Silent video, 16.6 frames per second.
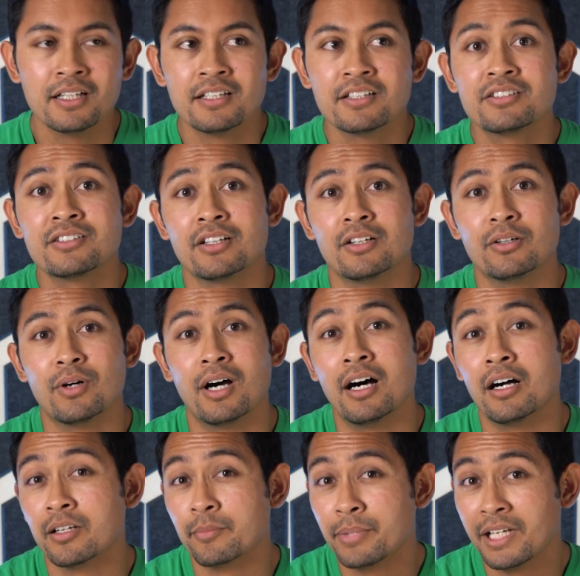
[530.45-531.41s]
So
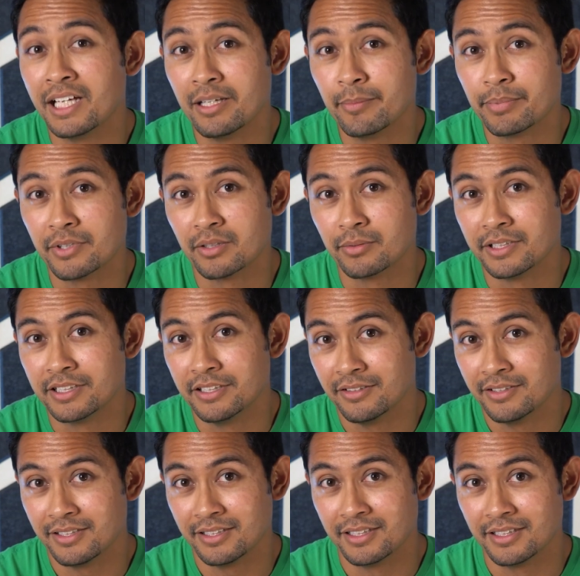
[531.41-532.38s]
on paper, when you
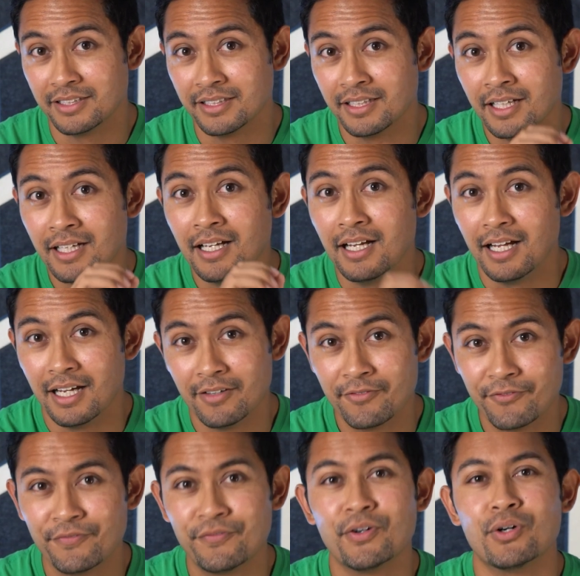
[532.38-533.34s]
see
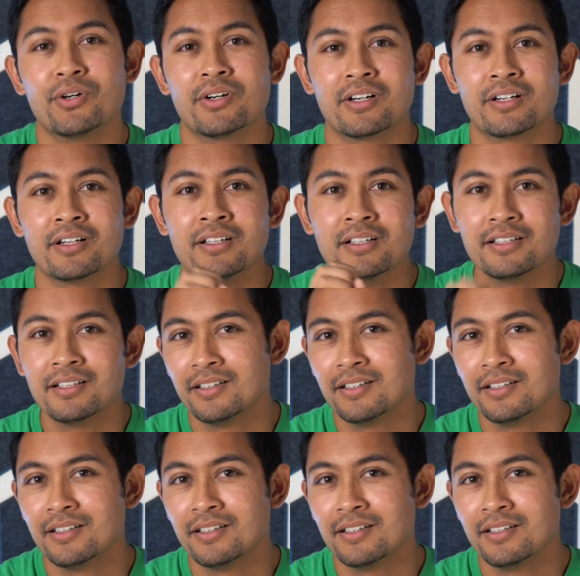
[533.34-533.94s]
F4,